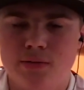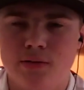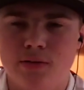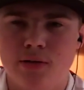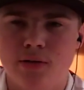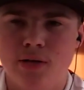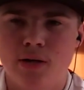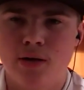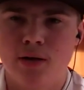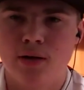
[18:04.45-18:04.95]

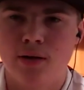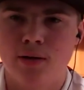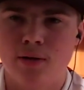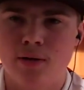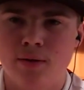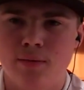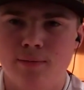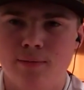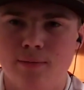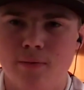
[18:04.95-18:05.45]

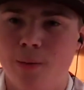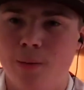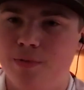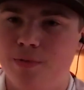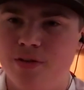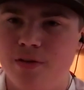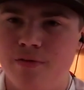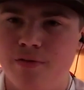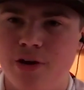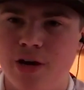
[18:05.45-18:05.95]
Almost
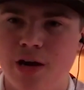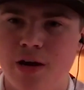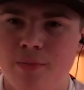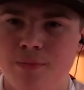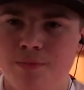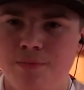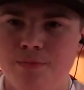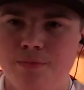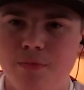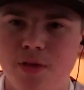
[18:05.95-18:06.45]
every
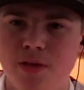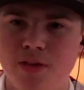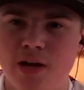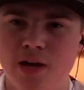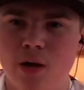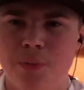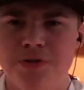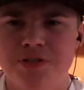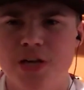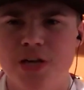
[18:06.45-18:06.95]
game. I think I
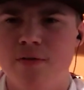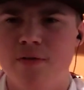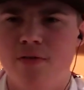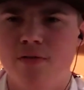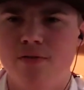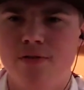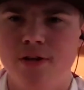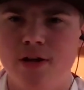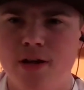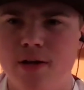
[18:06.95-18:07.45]
almost have every
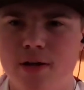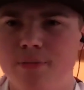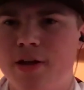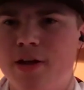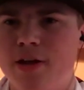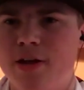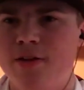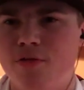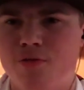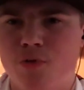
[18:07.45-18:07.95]
game.
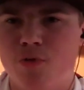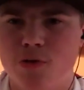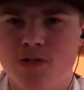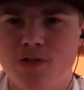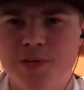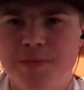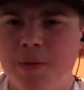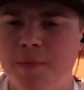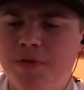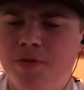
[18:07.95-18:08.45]
NASCAR
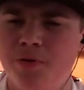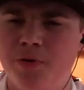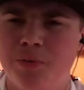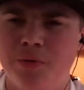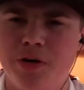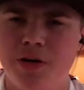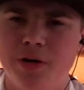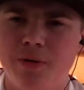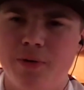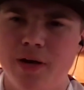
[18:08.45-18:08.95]
14 might be the
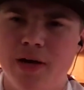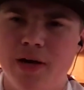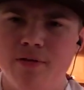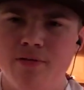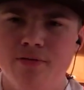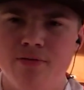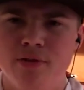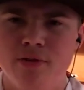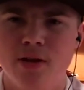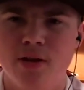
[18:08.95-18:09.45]
only one I don't
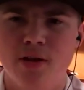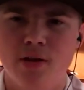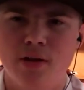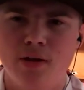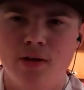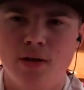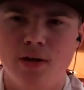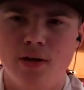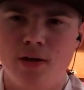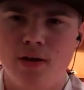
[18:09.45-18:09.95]
have
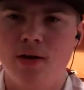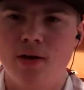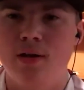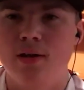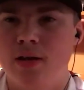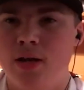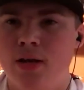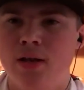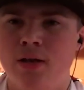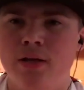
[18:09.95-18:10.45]

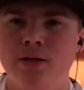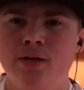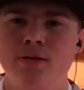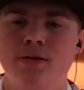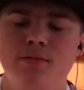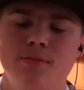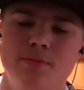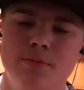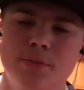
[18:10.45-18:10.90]
lately.